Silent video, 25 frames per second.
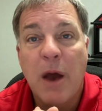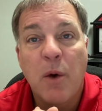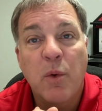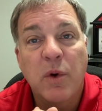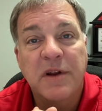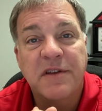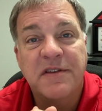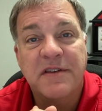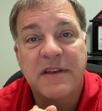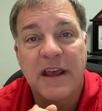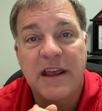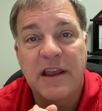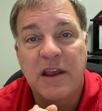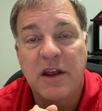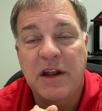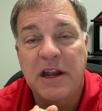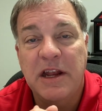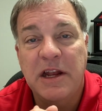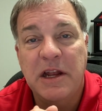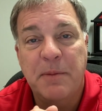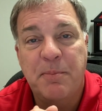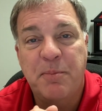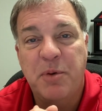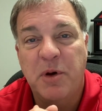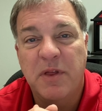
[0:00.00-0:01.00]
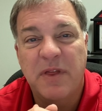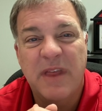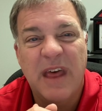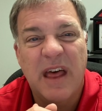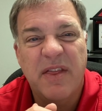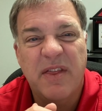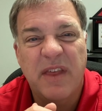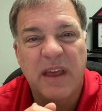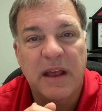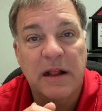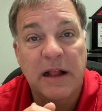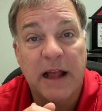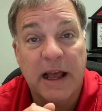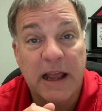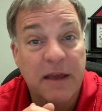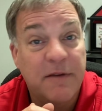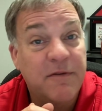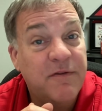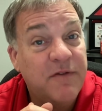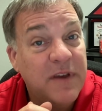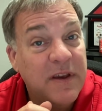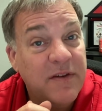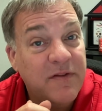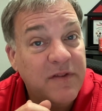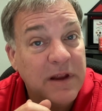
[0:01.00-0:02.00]
would say you need to put that thing like
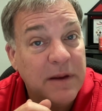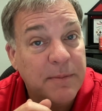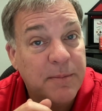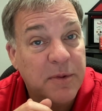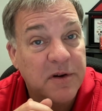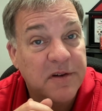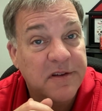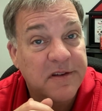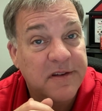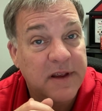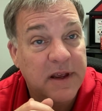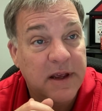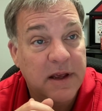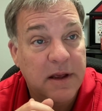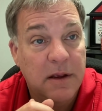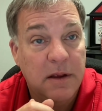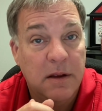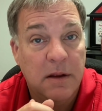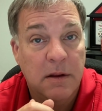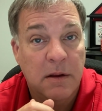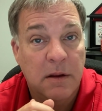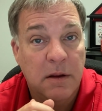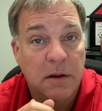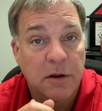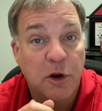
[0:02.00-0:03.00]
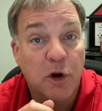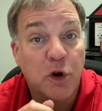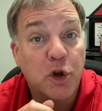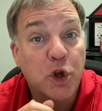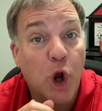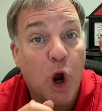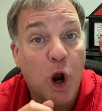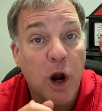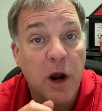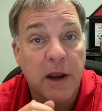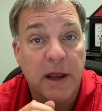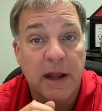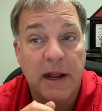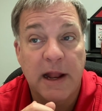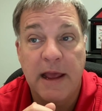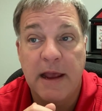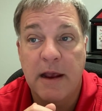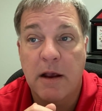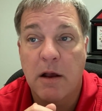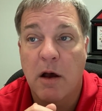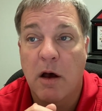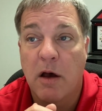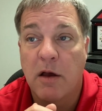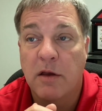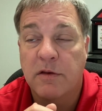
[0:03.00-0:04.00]
at 50%, your target
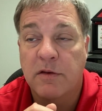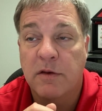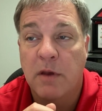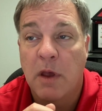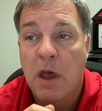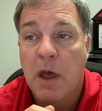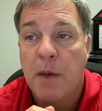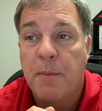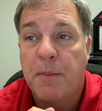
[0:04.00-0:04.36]
ACOS.